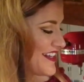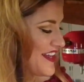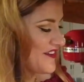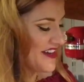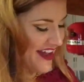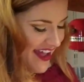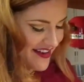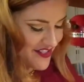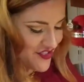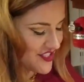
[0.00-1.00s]
Now we're gonna add
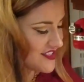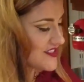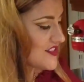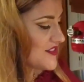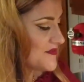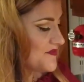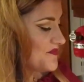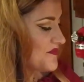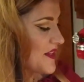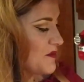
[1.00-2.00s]
our chorizo.
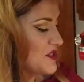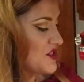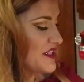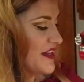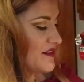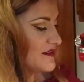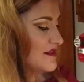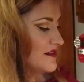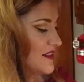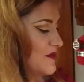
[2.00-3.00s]
I'm gonna turn it down
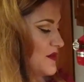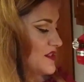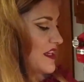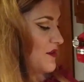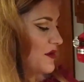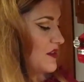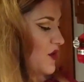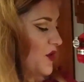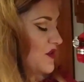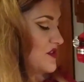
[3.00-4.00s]
because I don't want the
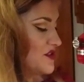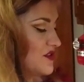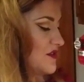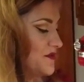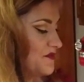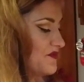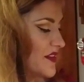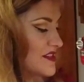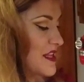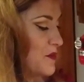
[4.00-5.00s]
oils to
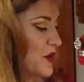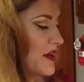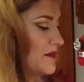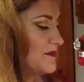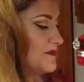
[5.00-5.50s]
separate.